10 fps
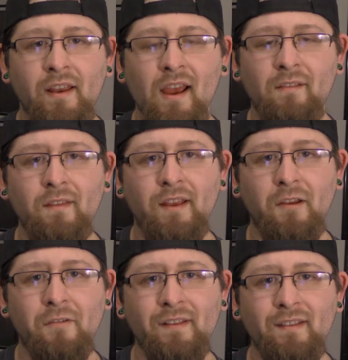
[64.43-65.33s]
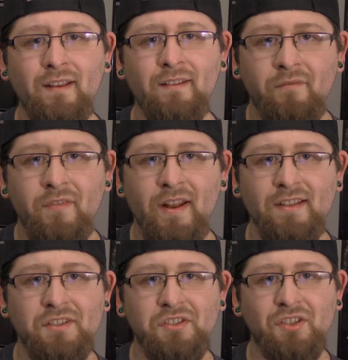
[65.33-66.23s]
Kathleen Quinlan,
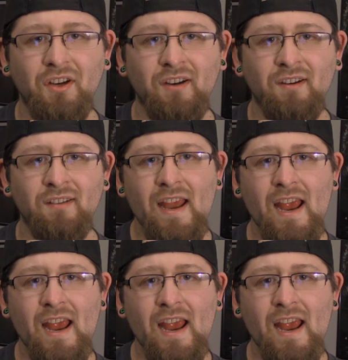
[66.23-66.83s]
Vanessa Shaw,